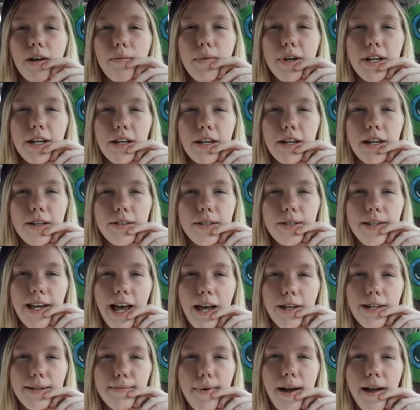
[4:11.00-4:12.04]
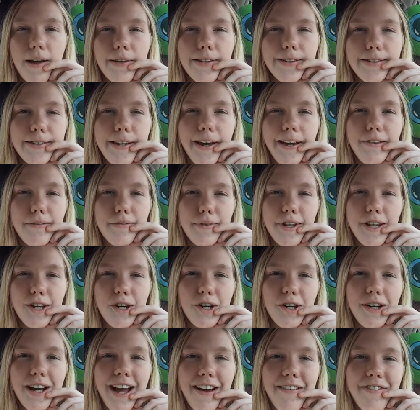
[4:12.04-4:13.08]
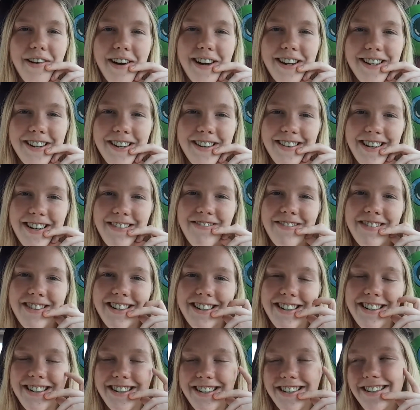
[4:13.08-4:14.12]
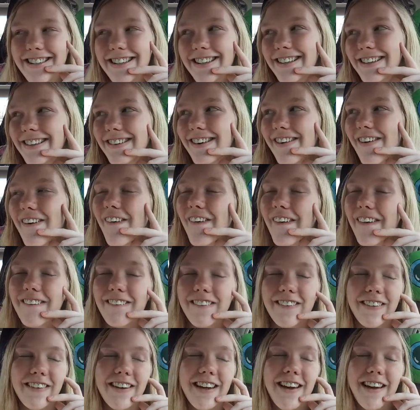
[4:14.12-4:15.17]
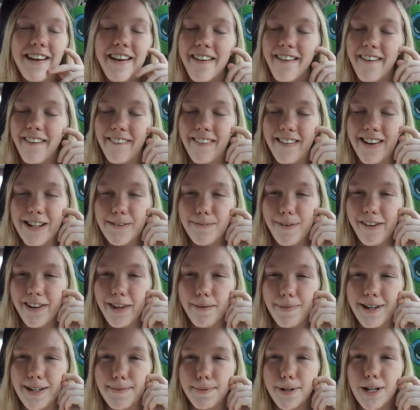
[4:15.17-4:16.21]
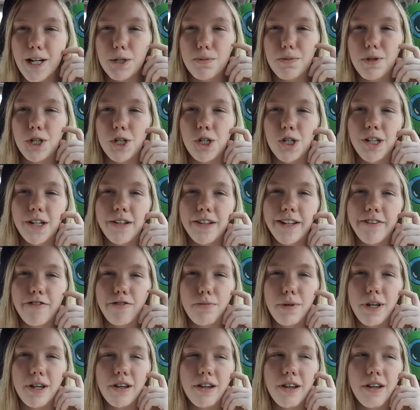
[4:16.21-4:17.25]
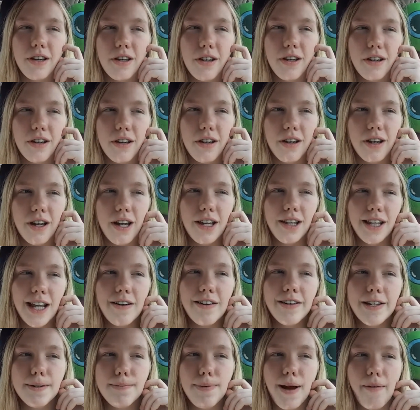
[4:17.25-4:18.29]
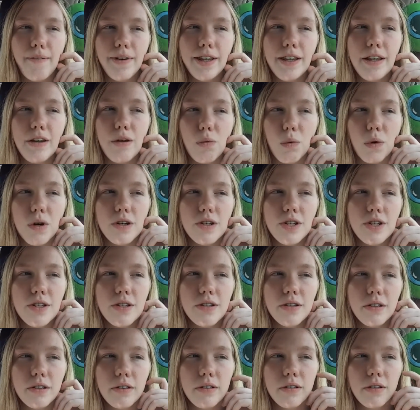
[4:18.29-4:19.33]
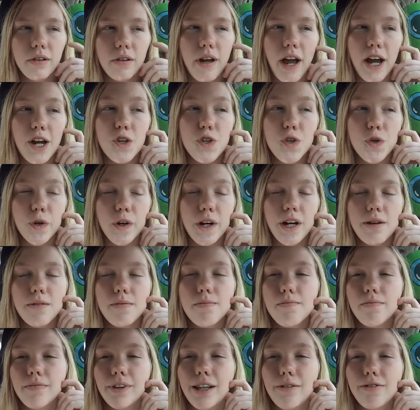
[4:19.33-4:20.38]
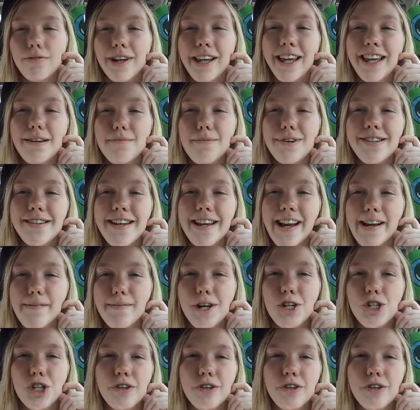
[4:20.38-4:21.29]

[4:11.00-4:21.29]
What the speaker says: making kids smile, so telling them they couldn't have ice cream was just horrible. That was probably the best punishment she could have given me. And that was probably the worst ice cream, like, really mistake I made at